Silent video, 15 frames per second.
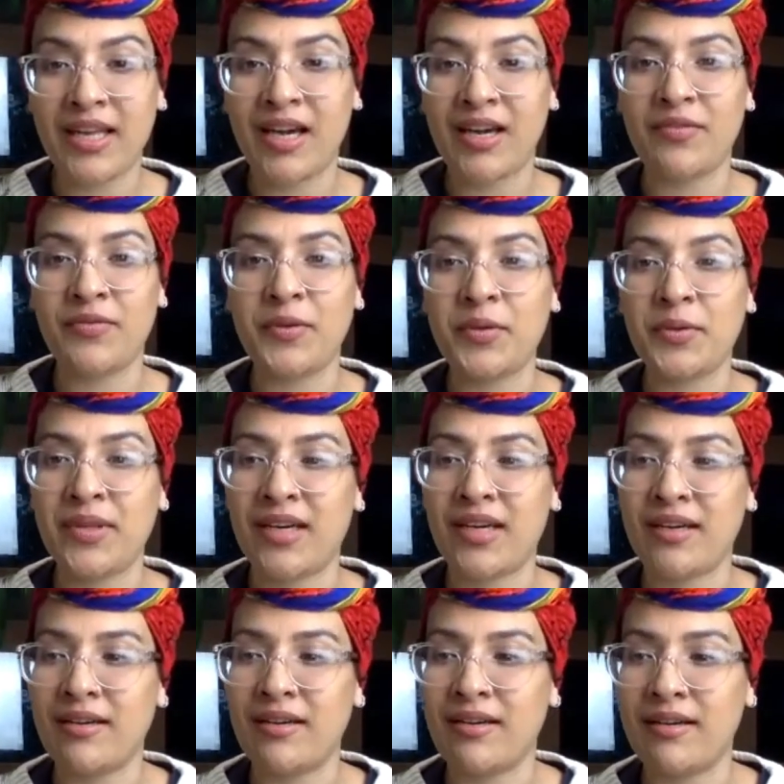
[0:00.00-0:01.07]
I feel, that
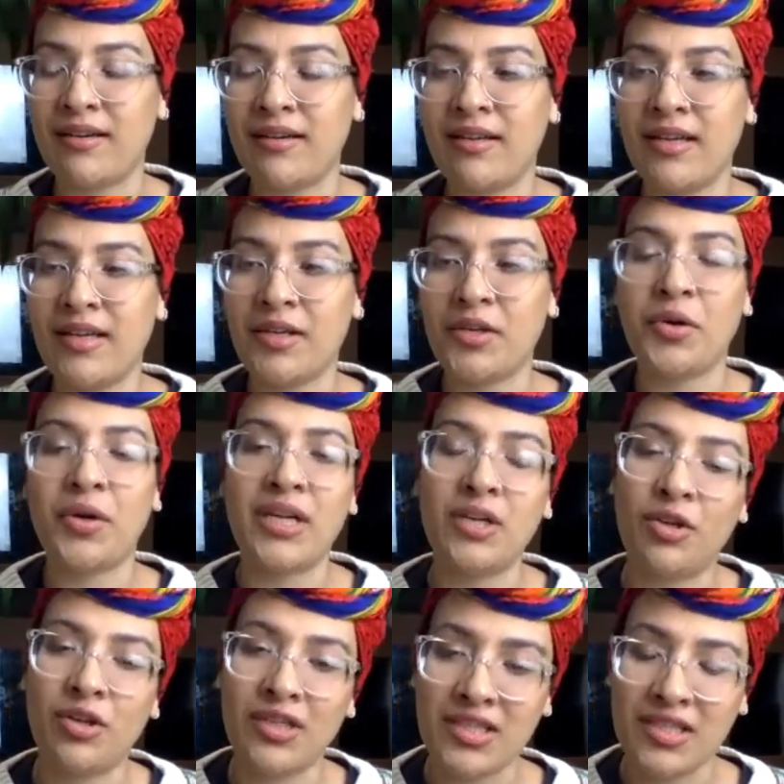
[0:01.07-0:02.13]
are not
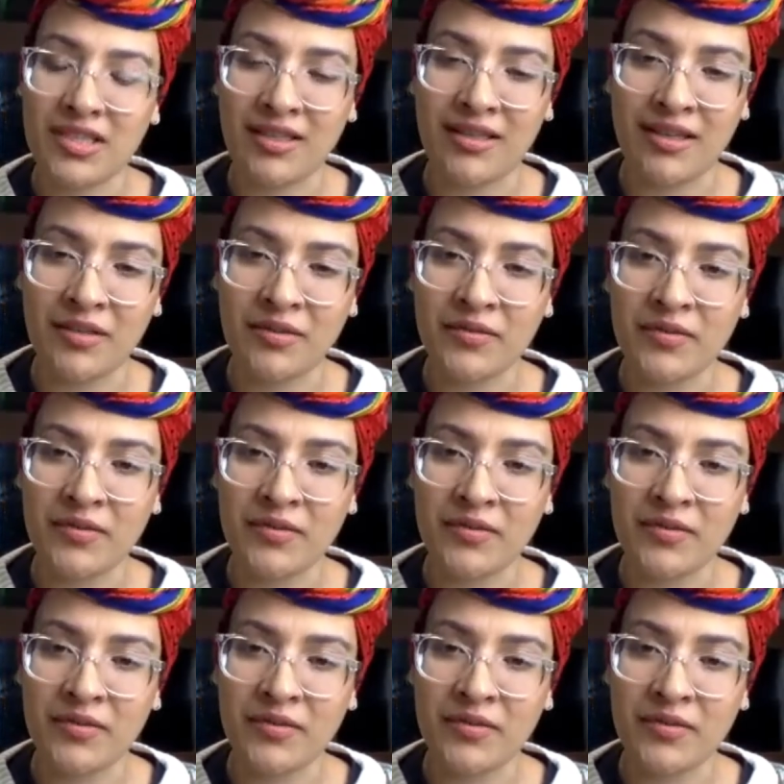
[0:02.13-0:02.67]
acknowledged enough.